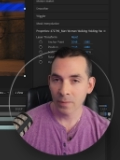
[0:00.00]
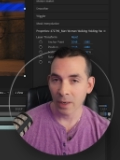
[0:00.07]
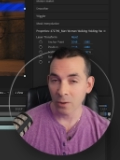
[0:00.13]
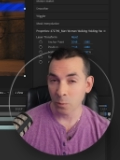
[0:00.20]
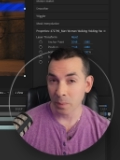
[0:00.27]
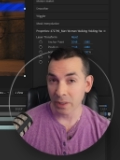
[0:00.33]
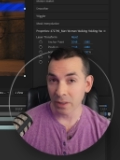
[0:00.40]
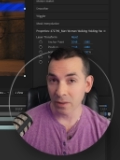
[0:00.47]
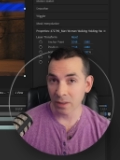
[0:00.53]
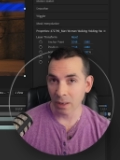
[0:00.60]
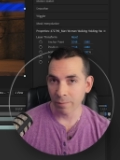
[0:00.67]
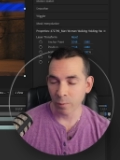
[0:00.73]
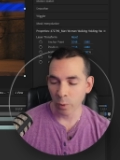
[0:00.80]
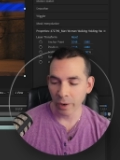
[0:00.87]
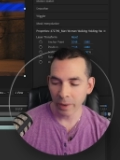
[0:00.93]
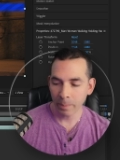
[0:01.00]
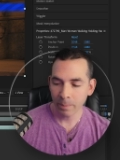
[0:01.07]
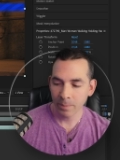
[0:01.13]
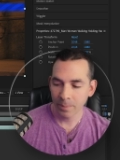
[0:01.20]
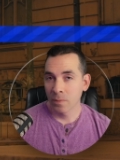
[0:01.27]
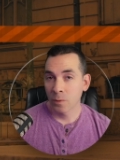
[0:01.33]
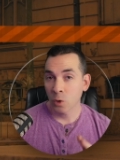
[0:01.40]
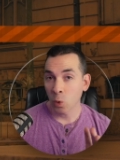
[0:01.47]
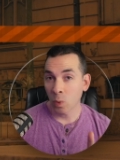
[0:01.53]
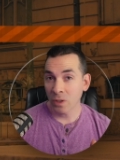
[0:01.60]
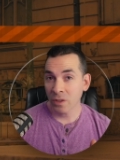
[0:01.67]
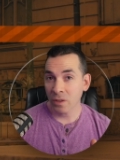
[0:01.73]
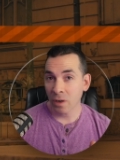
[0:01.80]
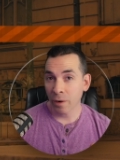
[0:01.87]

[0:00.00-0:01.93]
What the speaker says: I'll speed this up for you. So once